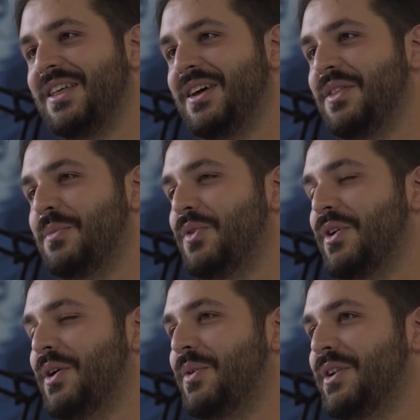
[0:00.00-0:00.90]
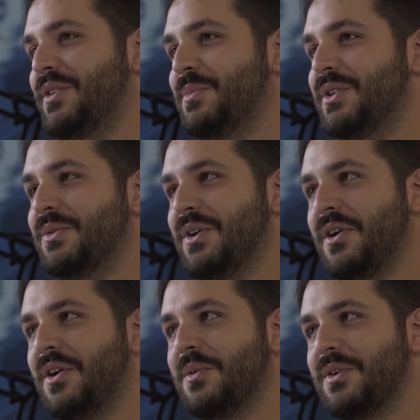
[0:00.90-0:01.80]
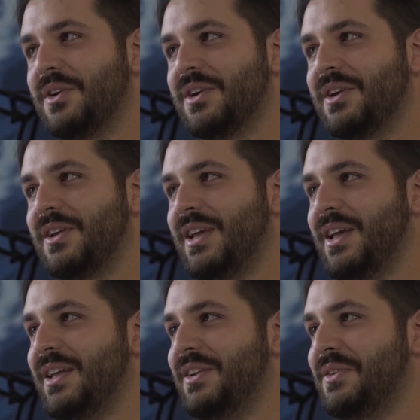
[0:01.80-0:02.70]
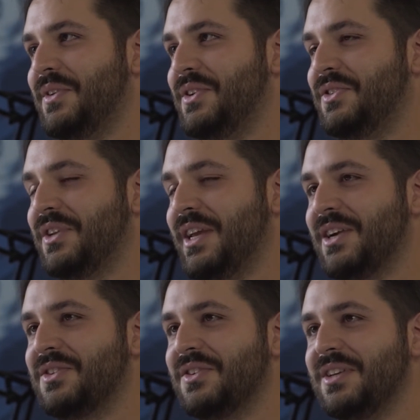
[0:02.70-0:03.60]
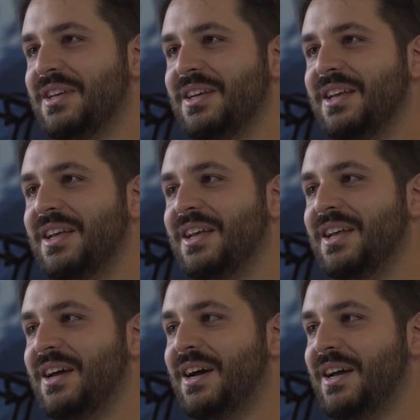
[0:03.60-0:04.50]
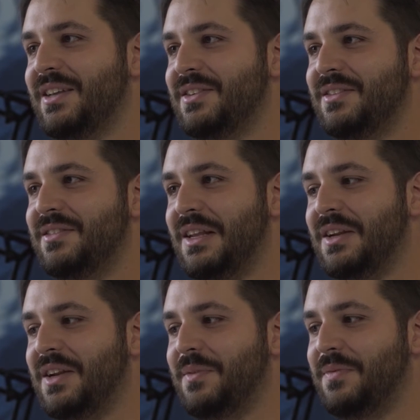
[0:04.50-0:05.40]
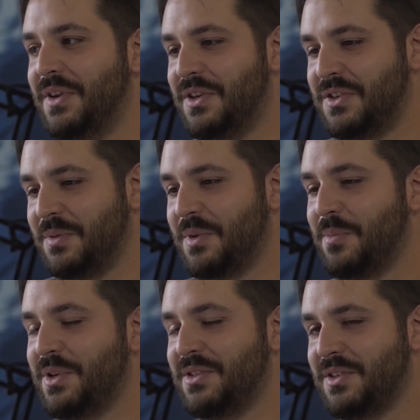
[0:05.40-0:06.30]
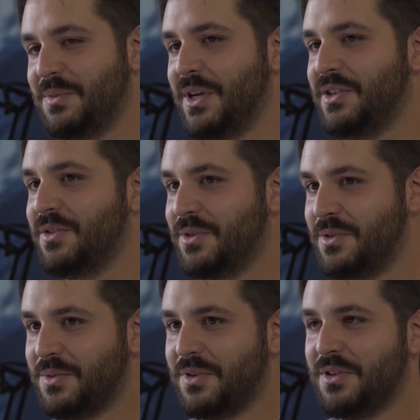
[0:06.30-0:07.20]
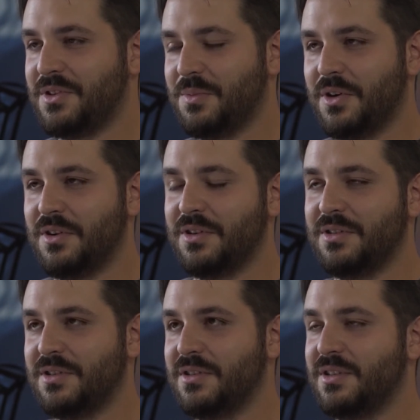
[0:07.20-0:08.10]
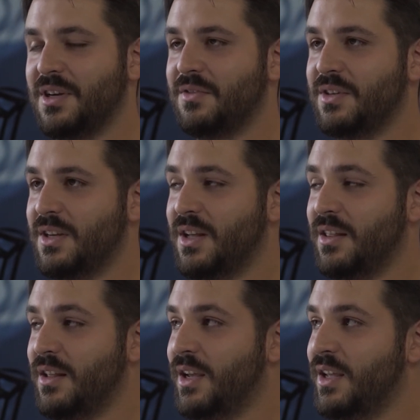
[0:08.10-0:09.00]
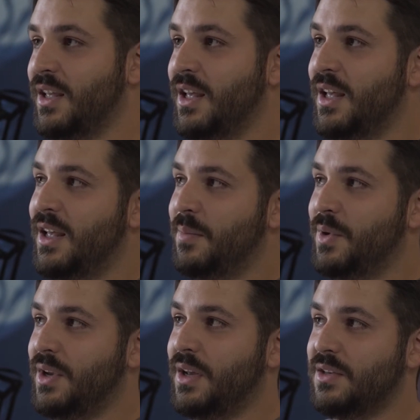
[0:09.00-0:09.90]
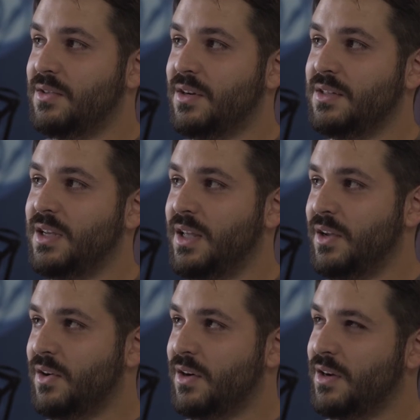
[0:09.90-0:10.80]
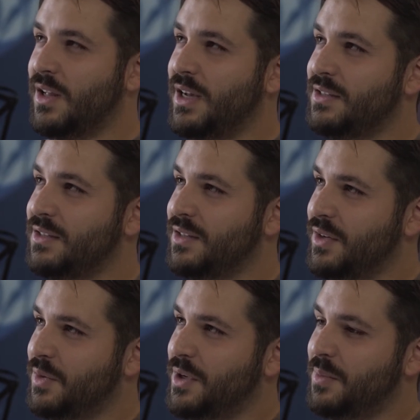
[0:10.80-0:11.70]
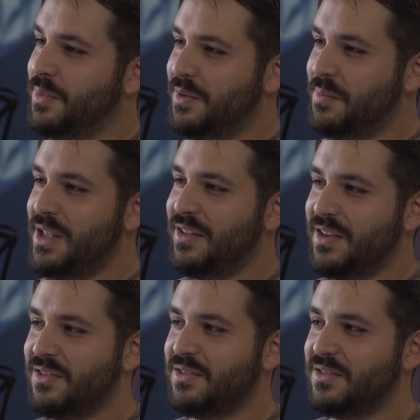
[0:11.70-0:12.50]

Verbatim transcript: uh, the more I wanted to be doing artwork. And eventually, actually, I ended up finishing my business major, which was one of the smarter decisions I ever did, I think. But I started taking art classes a little bit, but mainly I